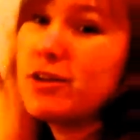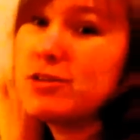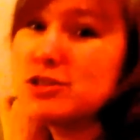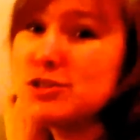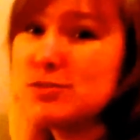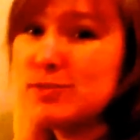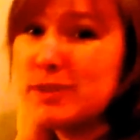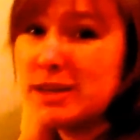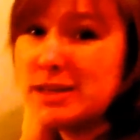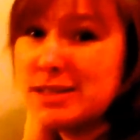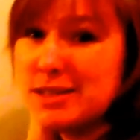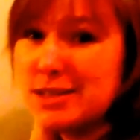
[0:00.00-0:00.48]

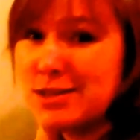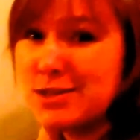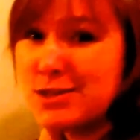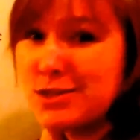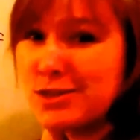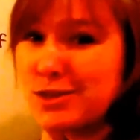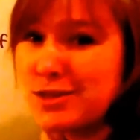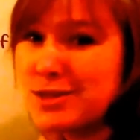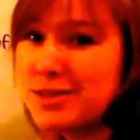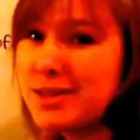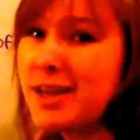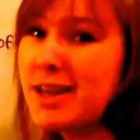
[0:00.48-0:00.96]
to my
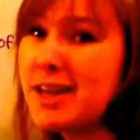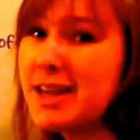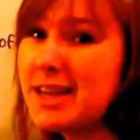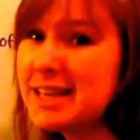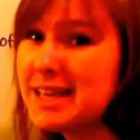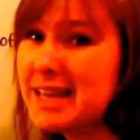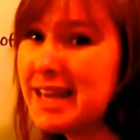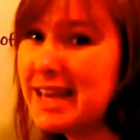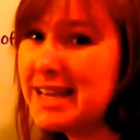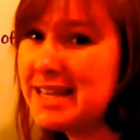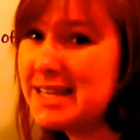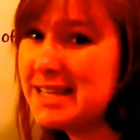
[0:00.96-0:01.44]
sisters,
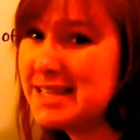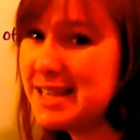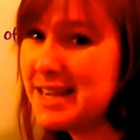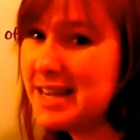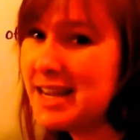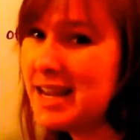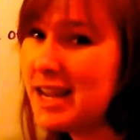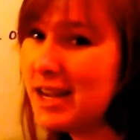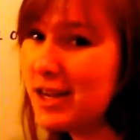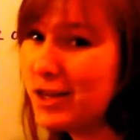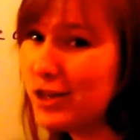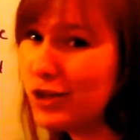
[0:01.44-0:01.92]

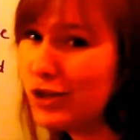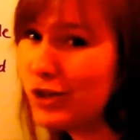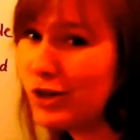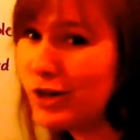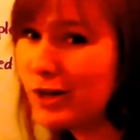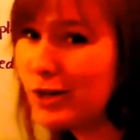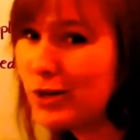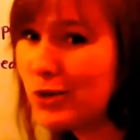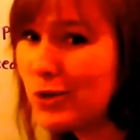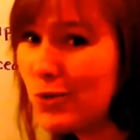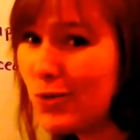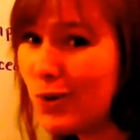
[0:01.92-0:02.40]
Casey and
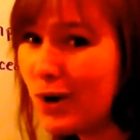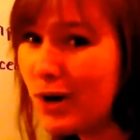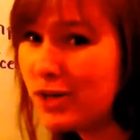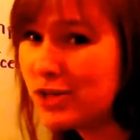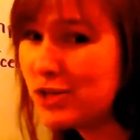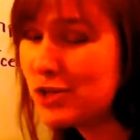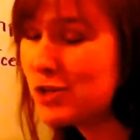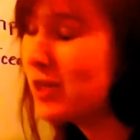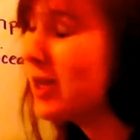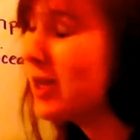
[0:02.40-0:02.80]
Corinne, who watch